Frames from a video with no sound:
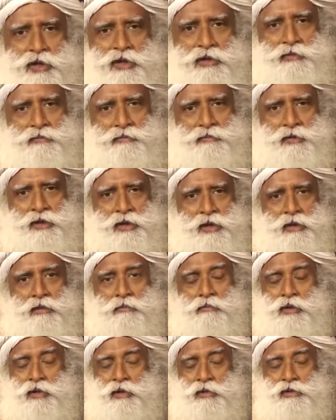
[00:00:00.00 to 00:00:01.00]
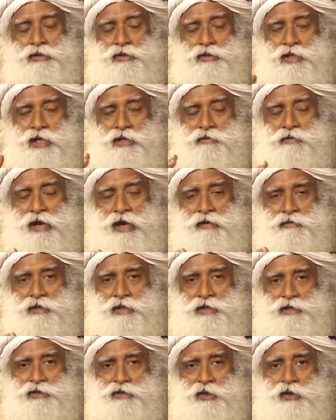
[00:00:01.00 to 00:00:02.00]
being. Because
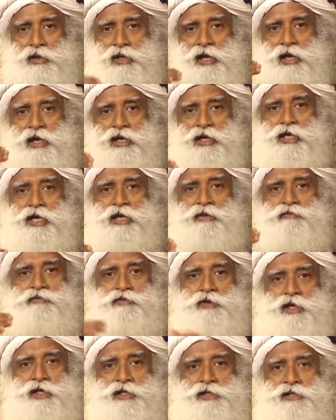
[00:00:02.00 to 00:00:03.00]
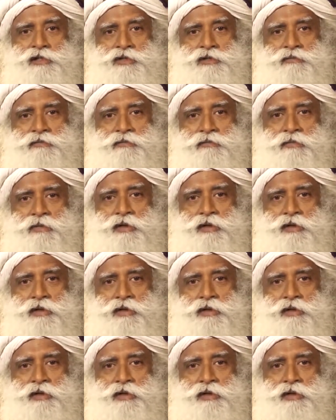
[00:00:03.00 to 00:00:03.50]
survival is not the end game for us.